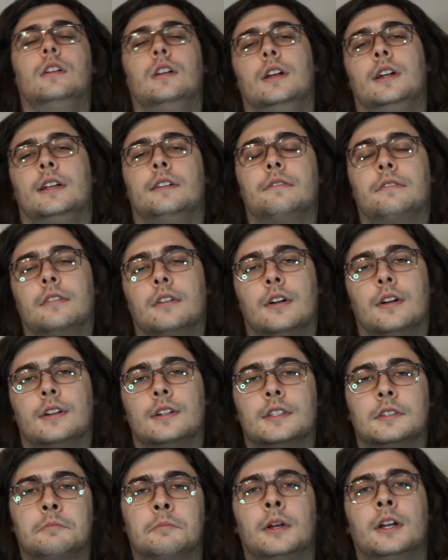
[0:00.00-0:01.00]
And for
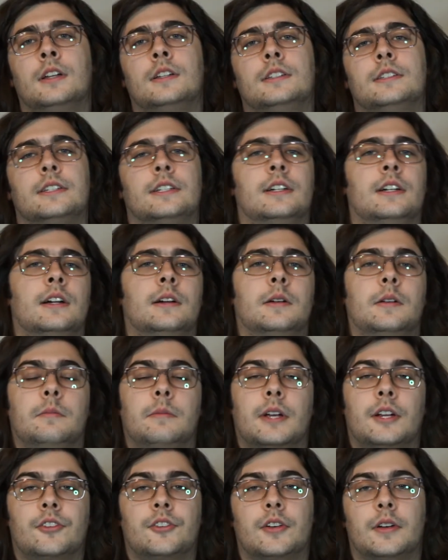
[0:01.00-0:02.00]
our spells here, I'd
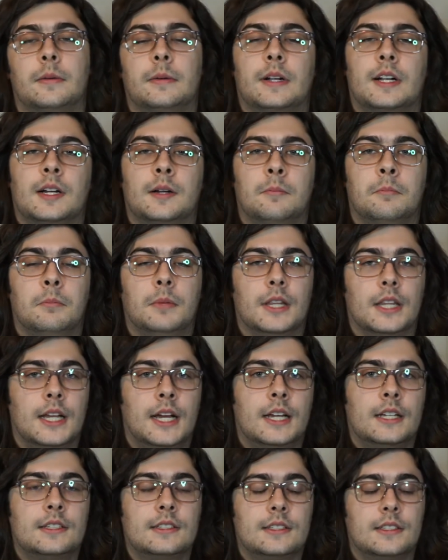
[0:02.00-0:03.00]
make sure to pick up
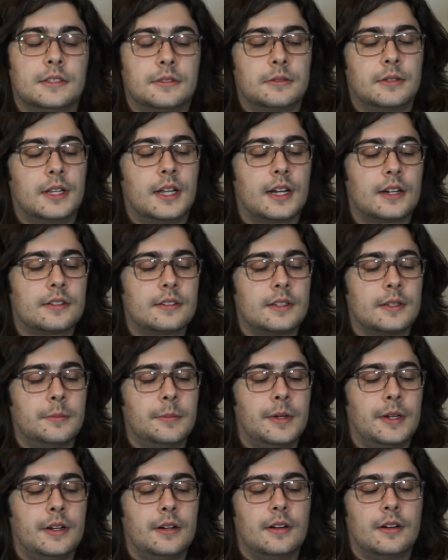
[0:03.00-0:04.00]
Bless. This will
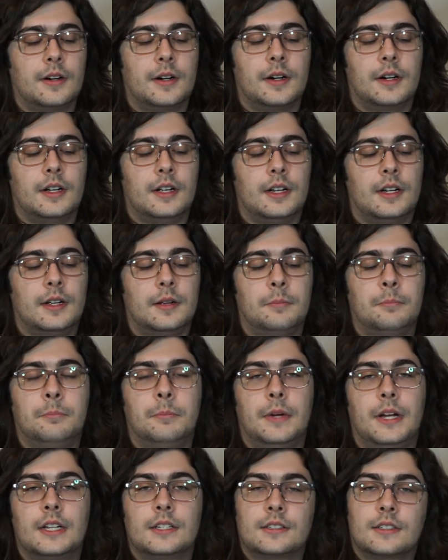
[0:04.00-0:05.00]
actually be our
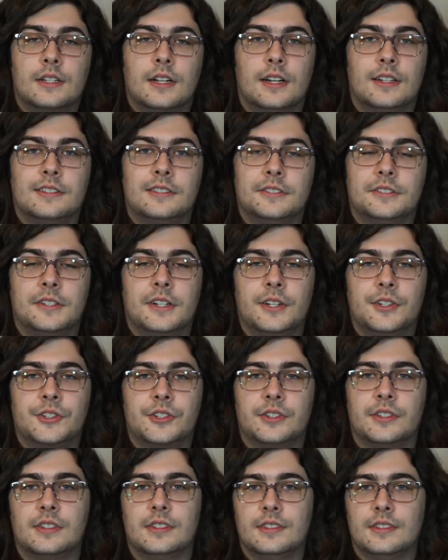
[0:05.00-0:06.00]
best
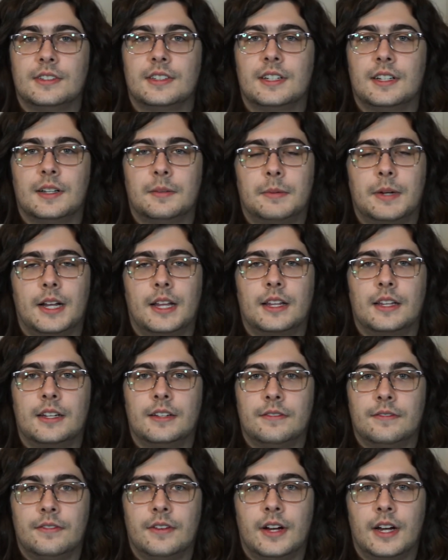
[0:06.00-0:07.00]
concentration until
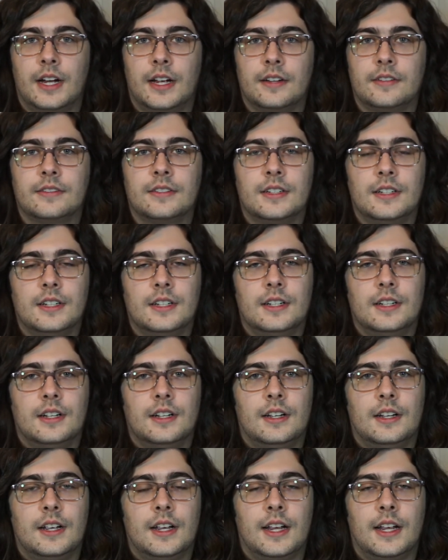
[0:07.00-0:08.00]
Paladin 5,
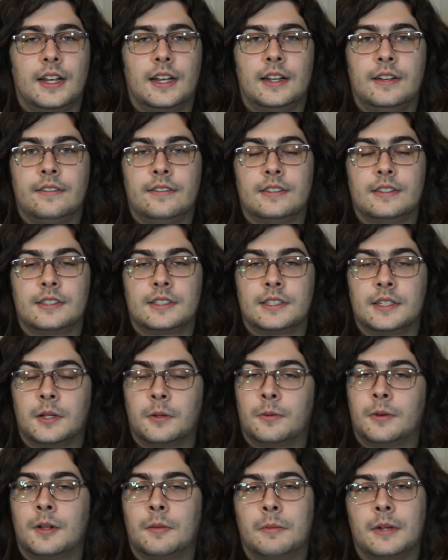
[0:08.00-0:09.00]
and even
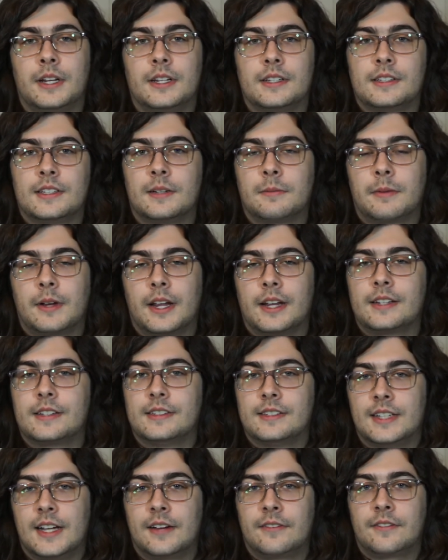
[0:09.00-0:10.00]
still will be in some
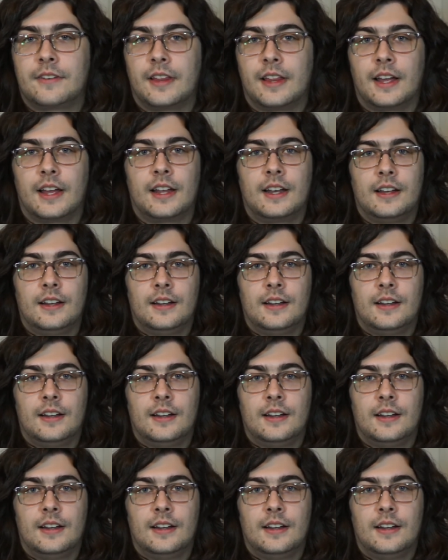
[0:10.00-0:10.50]
cases after that.